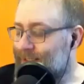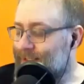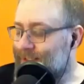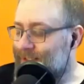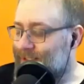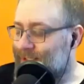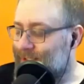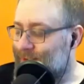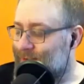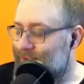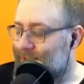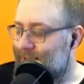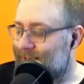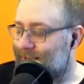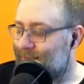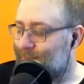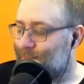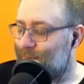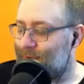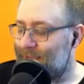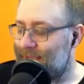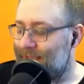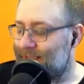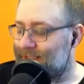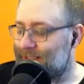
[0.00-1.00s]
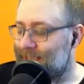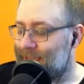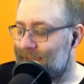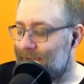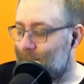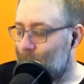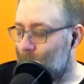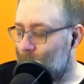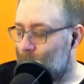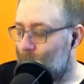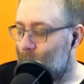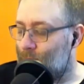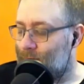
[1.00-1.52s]
So you said it peaks
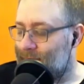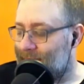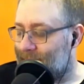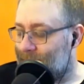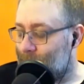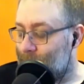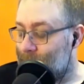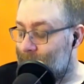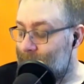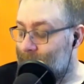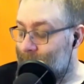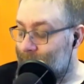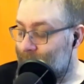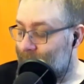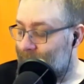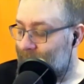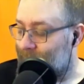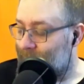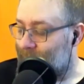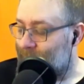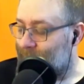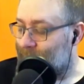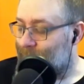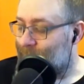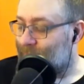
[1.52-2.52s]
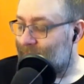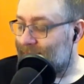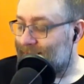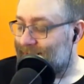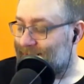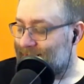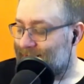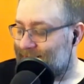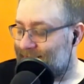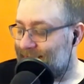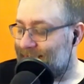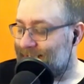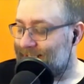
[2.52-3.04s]
at 1 hour. By
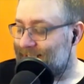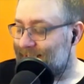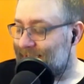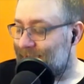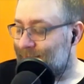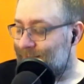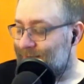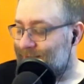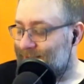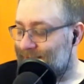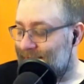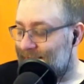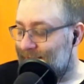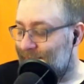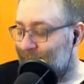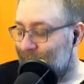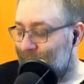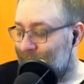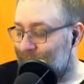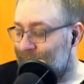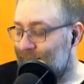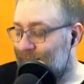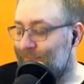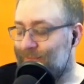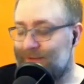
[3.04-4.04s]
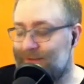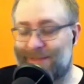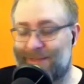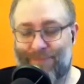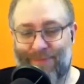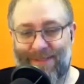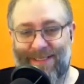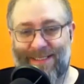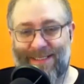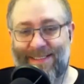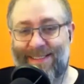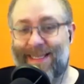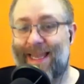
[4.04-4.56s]
6 hours, it's
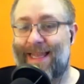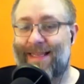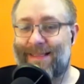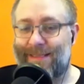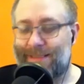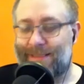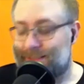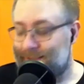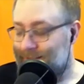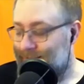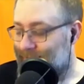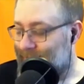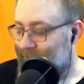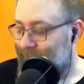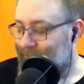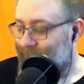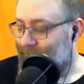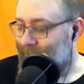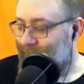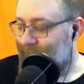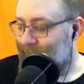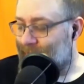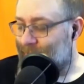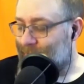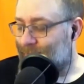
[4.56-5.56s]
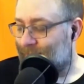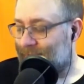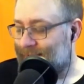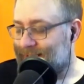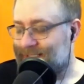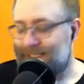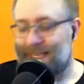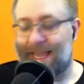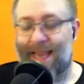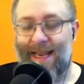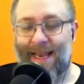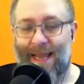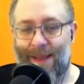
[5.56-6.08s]
50%. And by
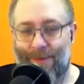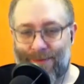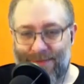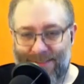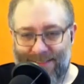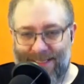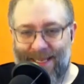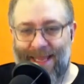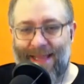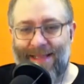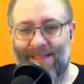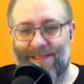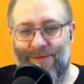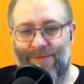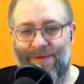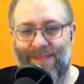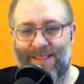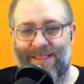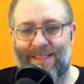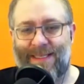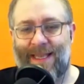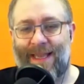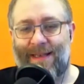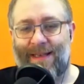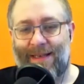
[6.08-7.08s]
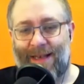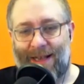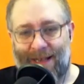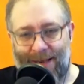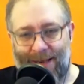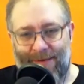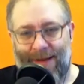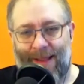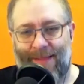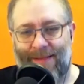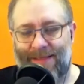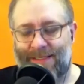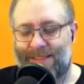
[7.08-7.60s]
10 hours later, it's then
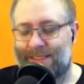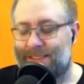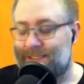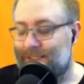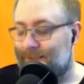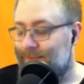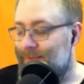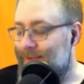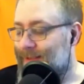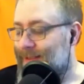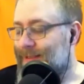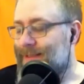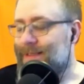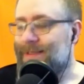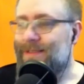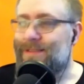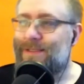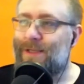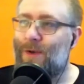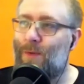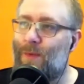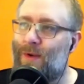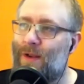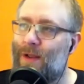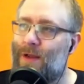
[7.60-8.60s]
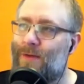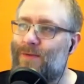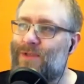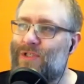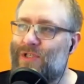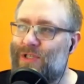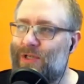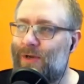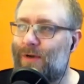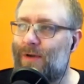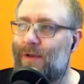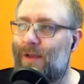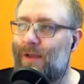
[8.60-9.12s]
clearing out the system. So when I was
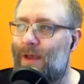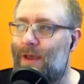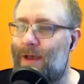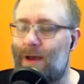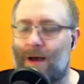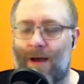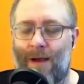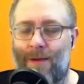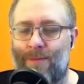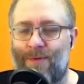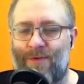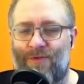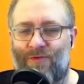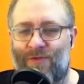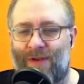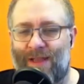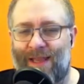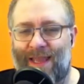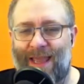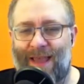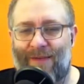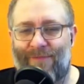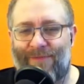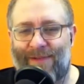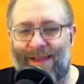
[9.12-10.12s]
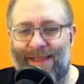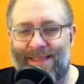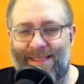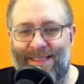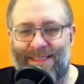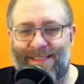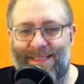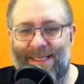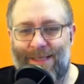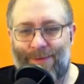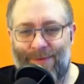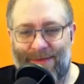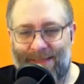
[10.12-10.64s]
younger, I would drink
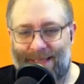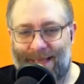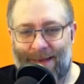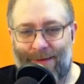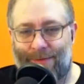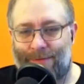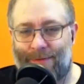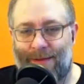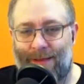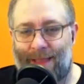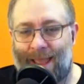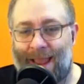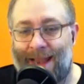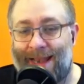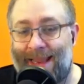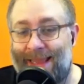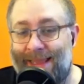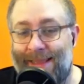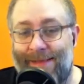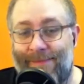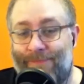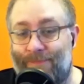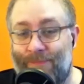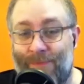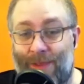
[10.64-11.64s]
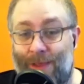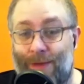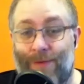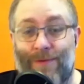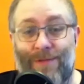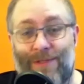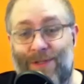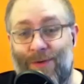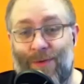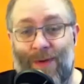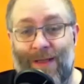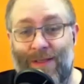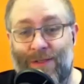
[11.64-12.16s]
caffeinated tea without any
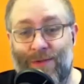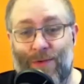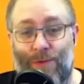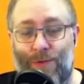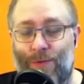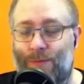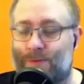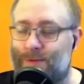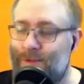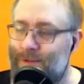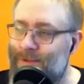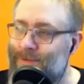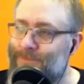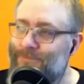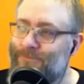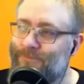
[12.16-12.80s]
consequence or thought.